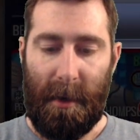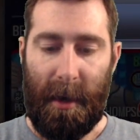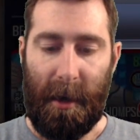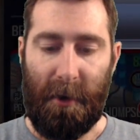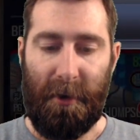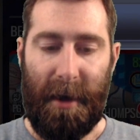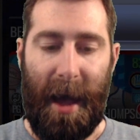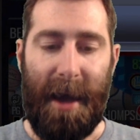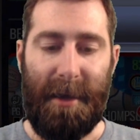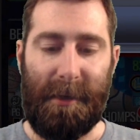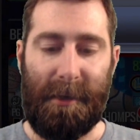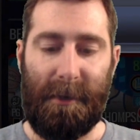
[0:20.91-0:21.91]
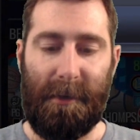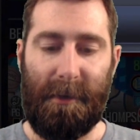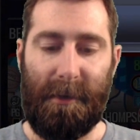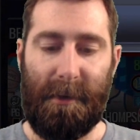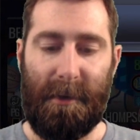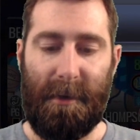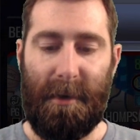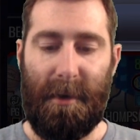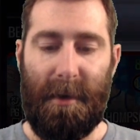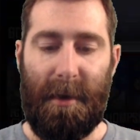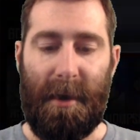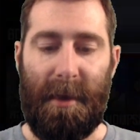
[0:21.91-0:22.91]
Hit create.
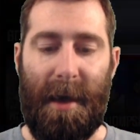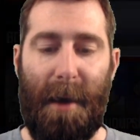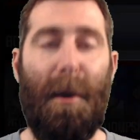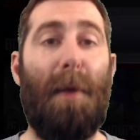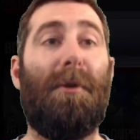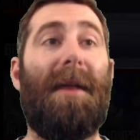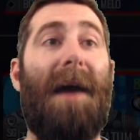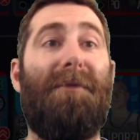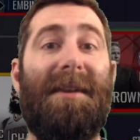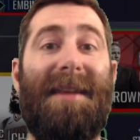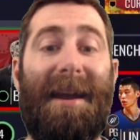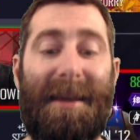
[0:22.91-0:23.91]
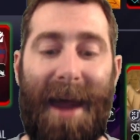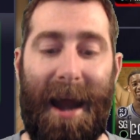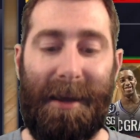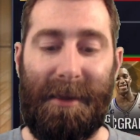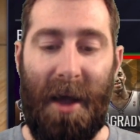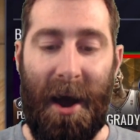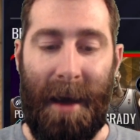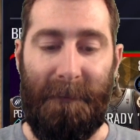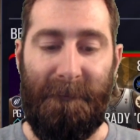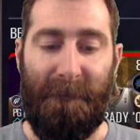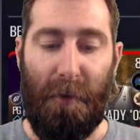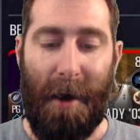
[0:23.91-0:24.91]
And that way we'll have a dedicated
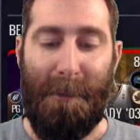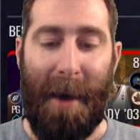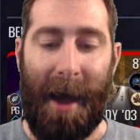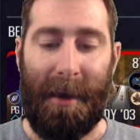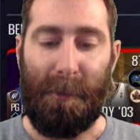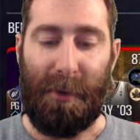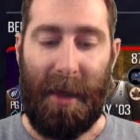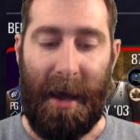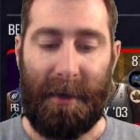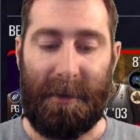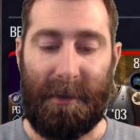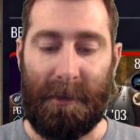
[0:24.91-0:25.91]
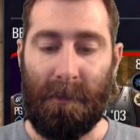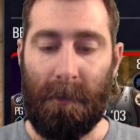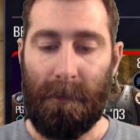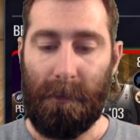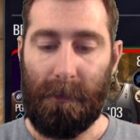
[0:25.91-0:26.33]
lineup for our pack and plays.